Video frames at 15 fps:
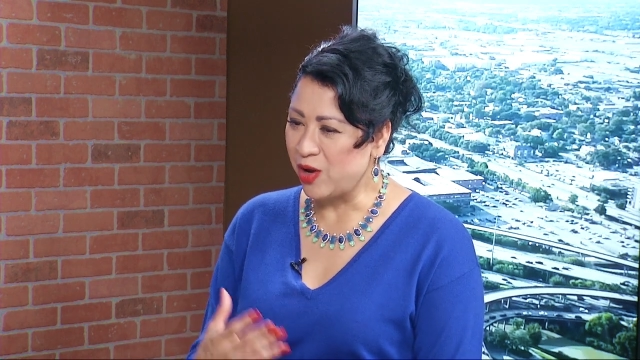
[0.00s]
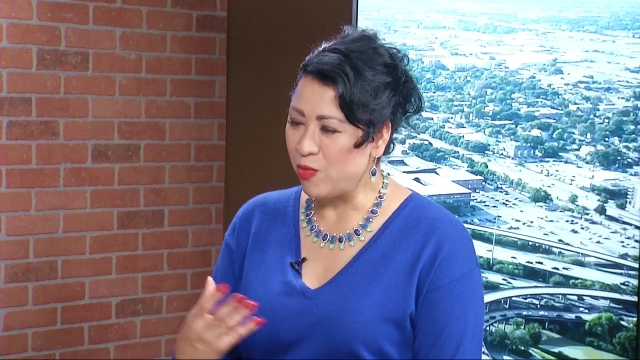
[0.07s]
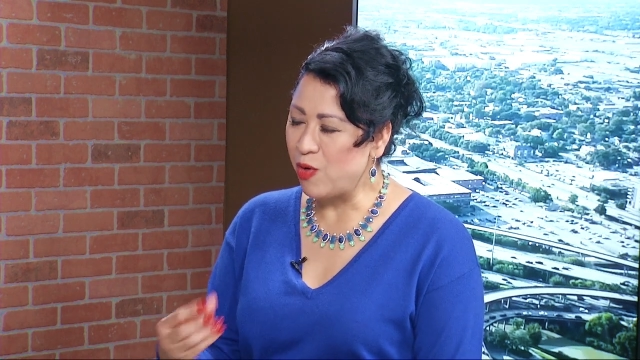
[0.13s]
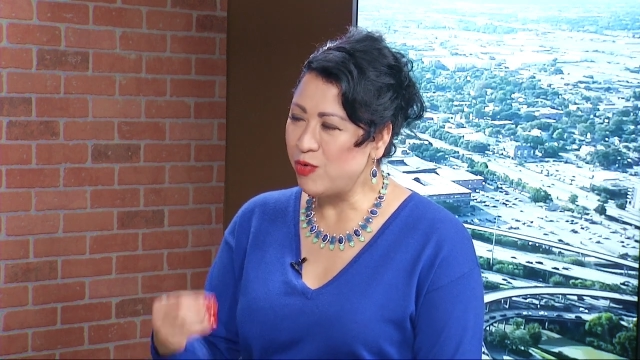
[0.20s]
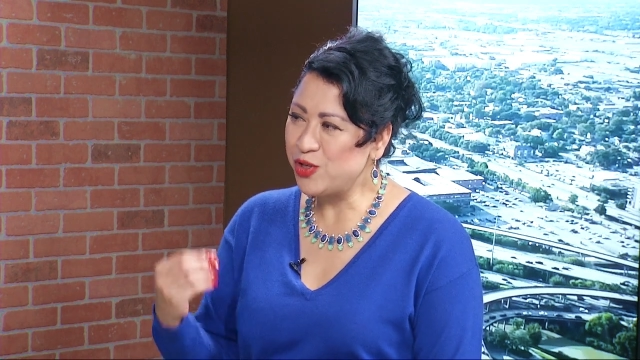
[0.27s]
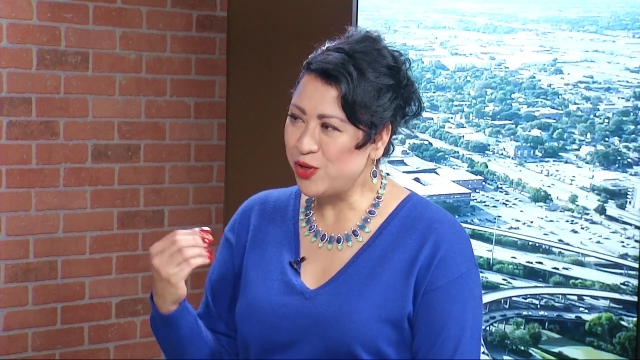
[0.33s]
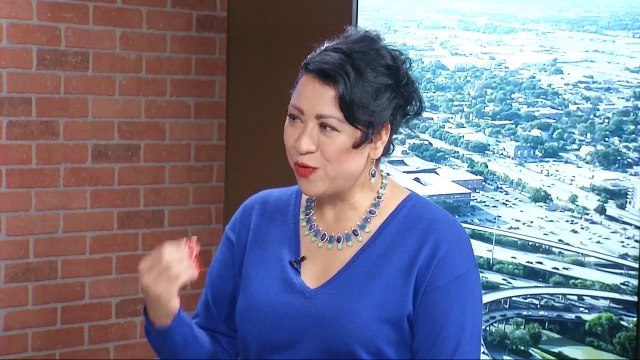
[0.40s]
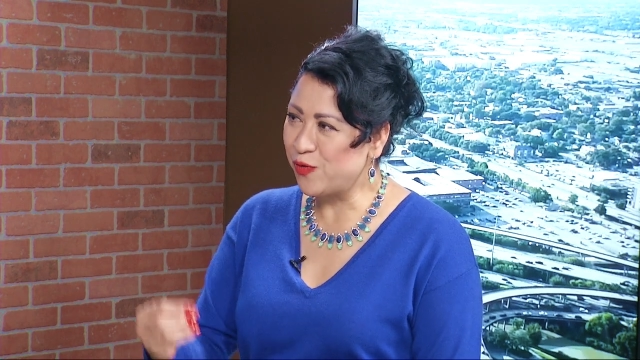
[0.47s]
What
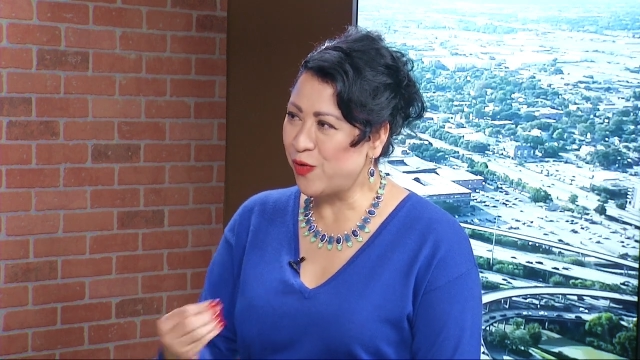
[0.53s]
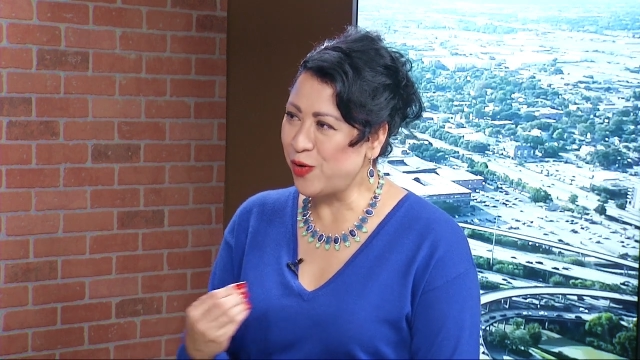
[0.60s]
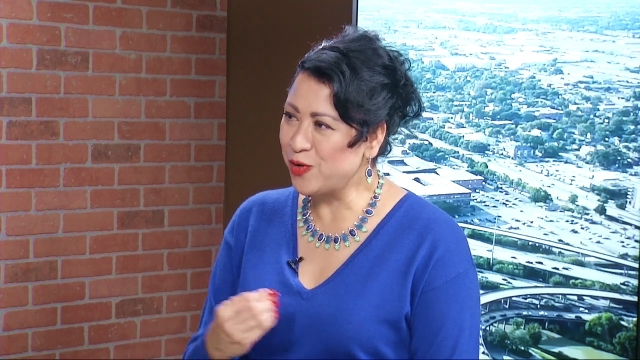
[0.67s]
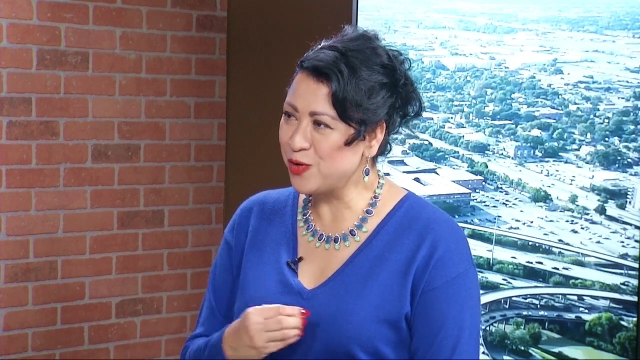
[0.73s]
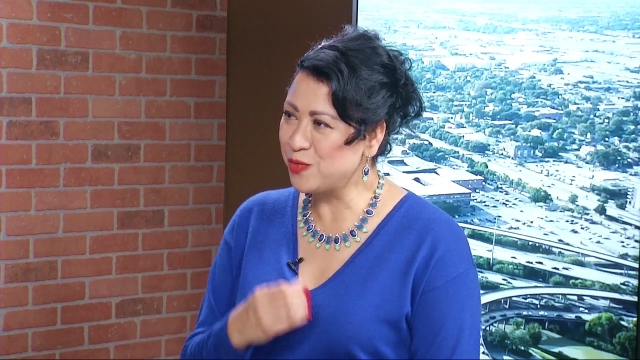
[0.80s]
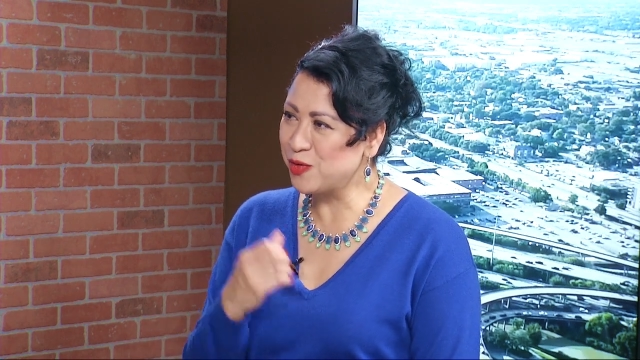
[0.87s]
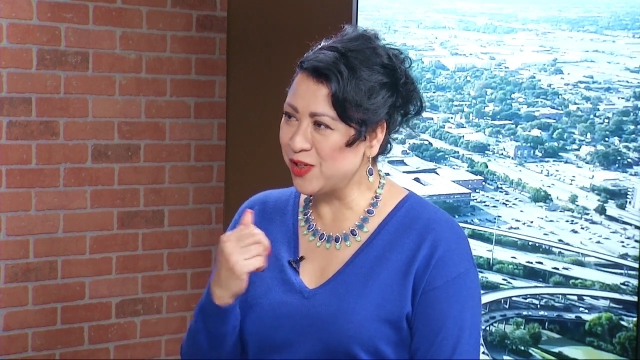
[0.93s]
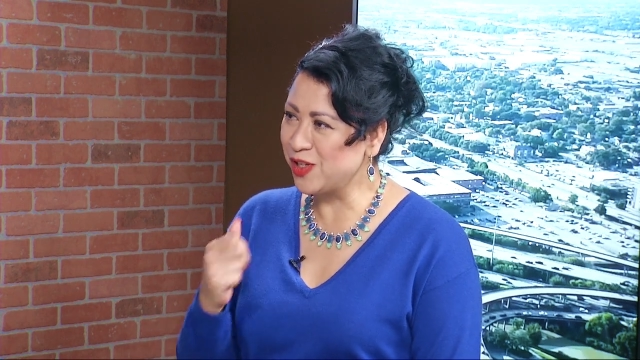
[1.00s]
was your
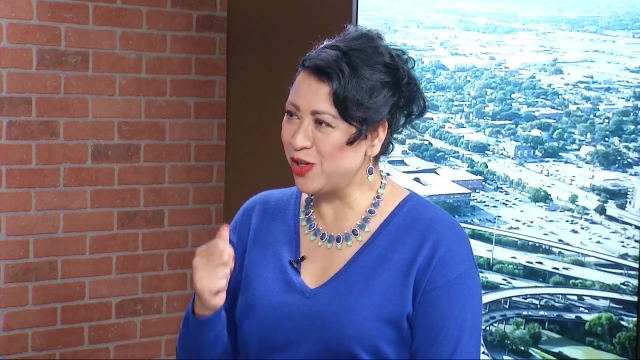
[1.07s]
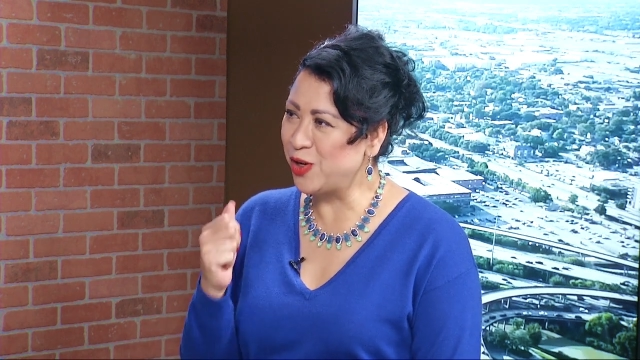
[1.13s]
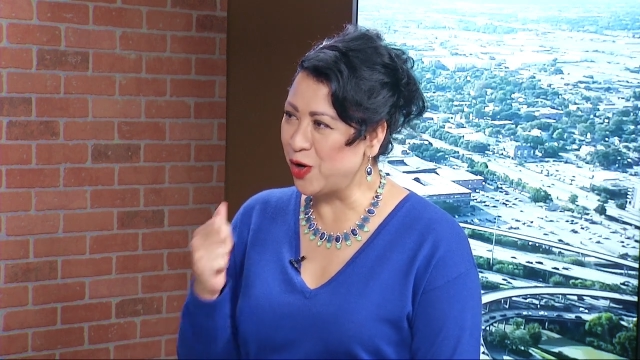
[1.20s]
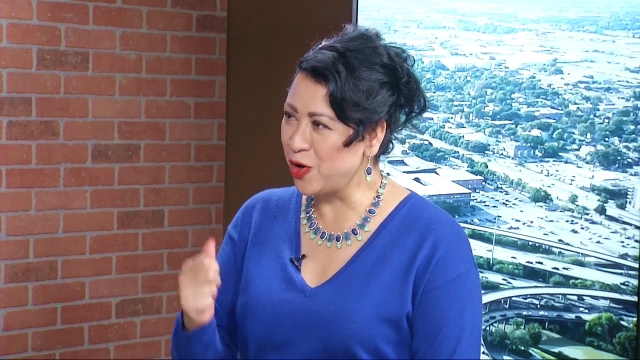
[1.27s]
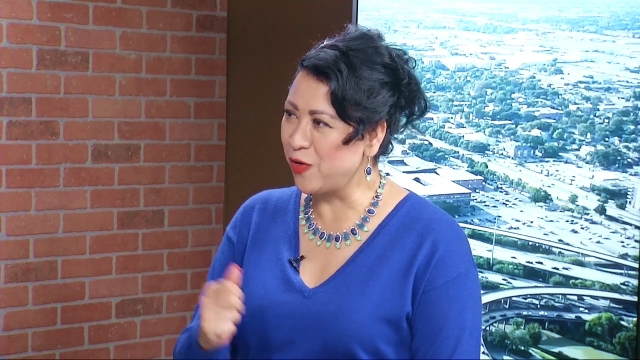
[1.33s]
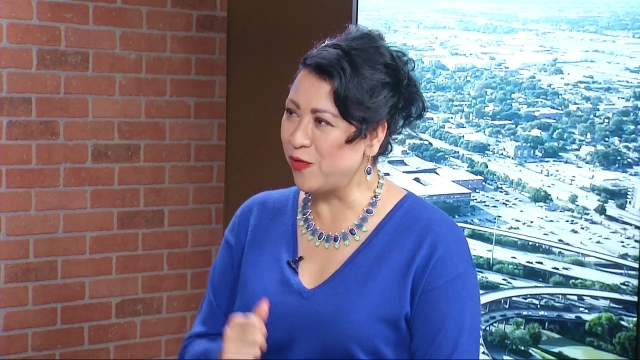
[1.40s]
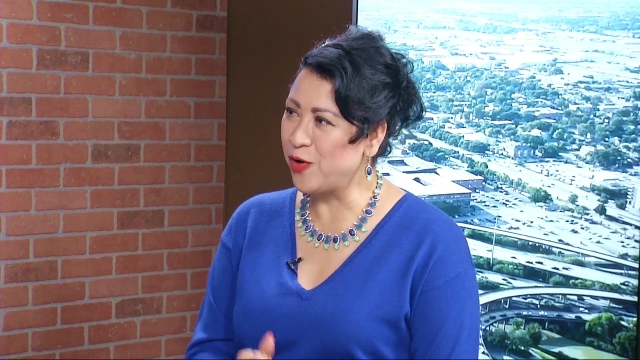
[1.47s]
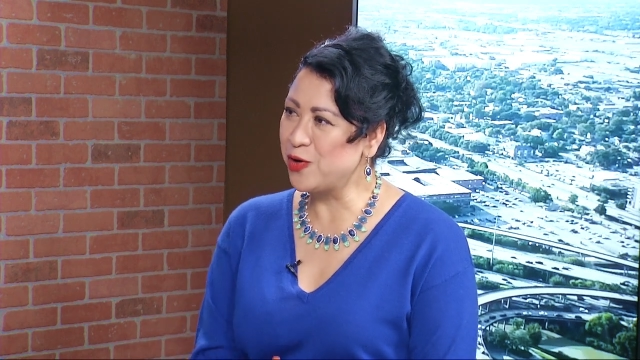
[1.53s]
first you know
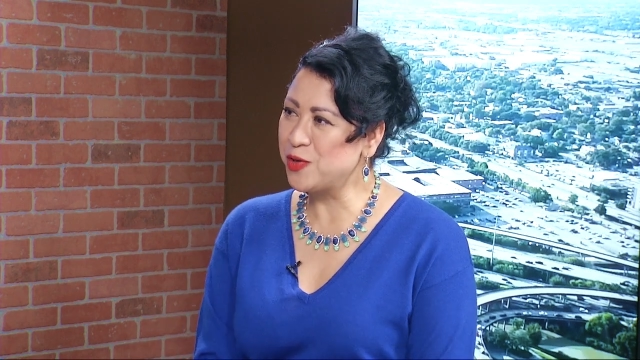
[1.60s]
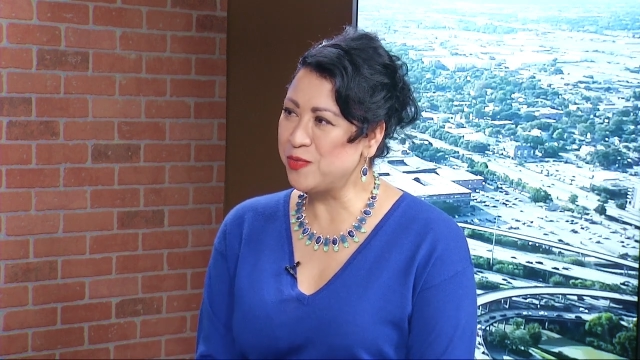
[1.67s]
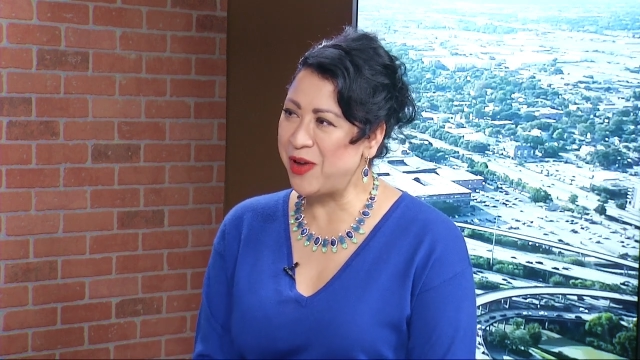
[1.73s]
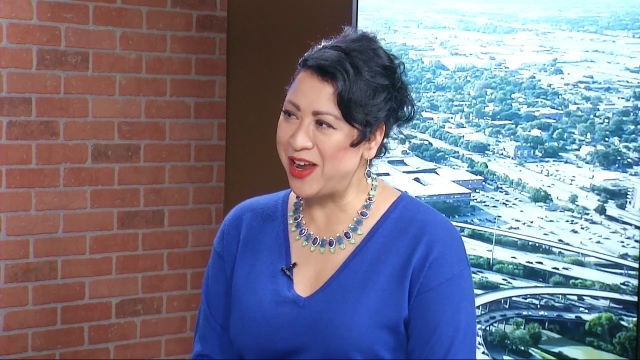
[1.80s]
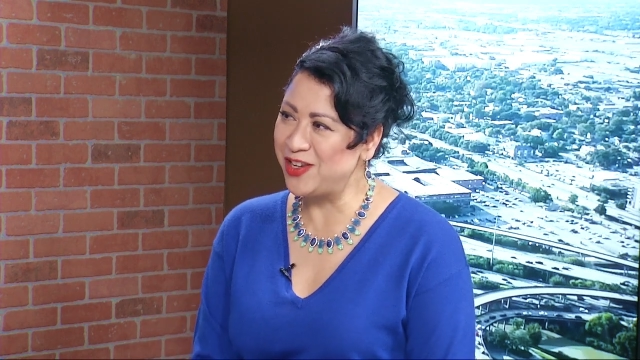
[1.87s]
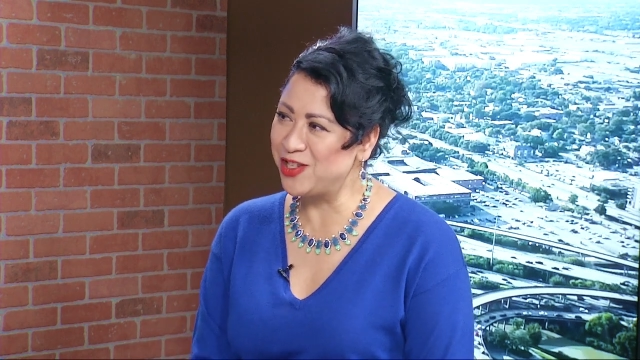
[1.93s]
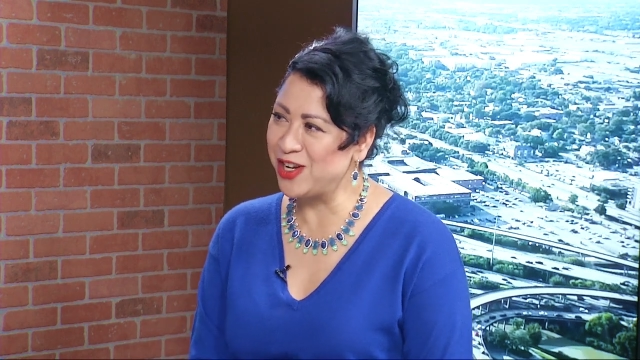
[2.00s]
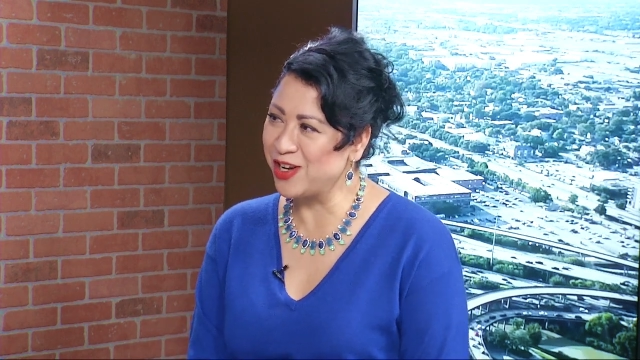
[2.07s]
your first
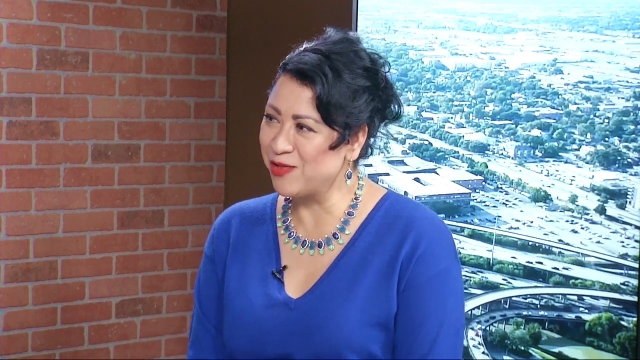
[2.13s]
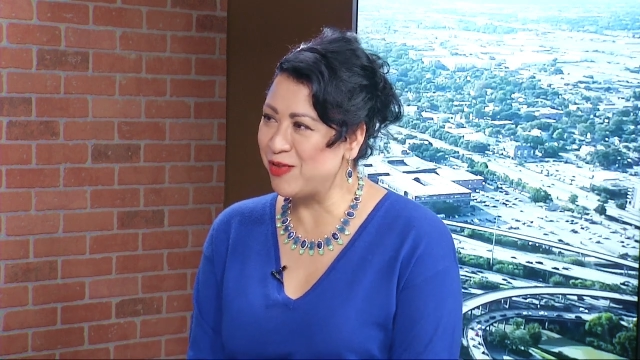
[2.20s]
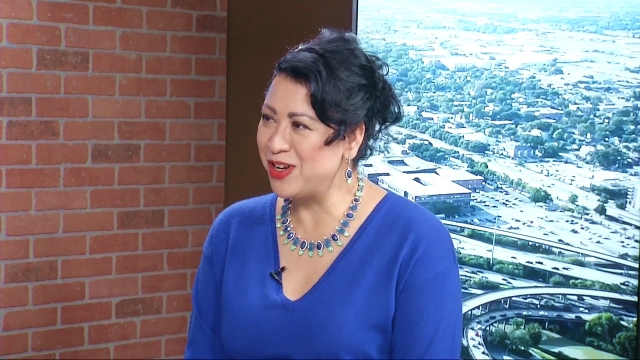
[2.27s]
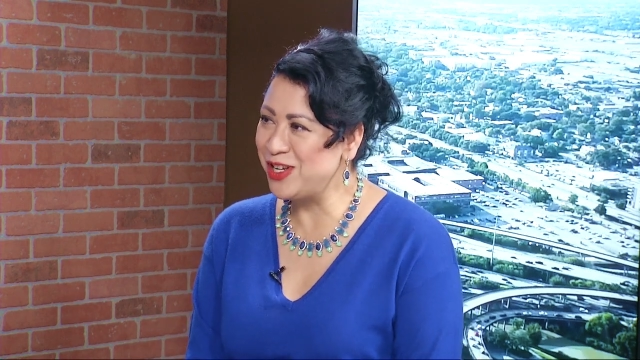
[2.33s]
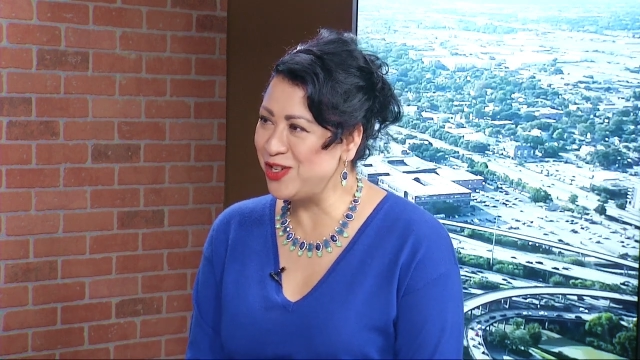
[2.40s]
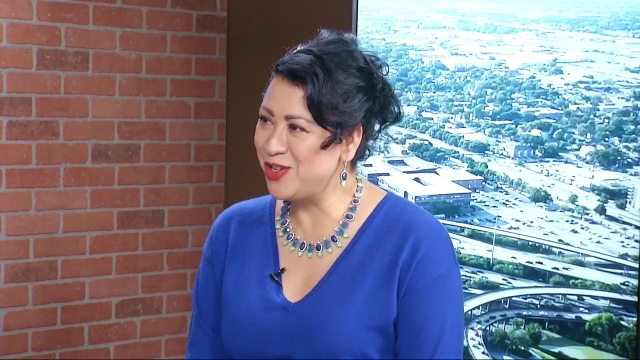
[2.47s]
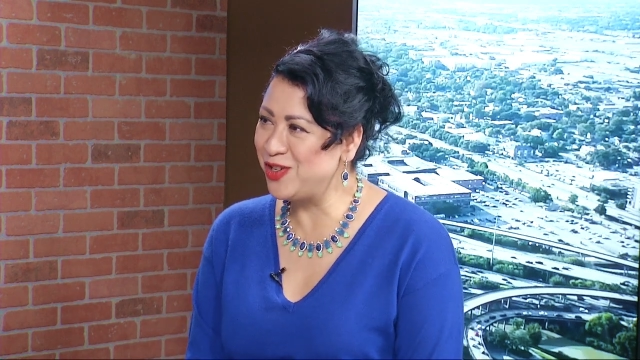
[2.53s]
paycheck? What did you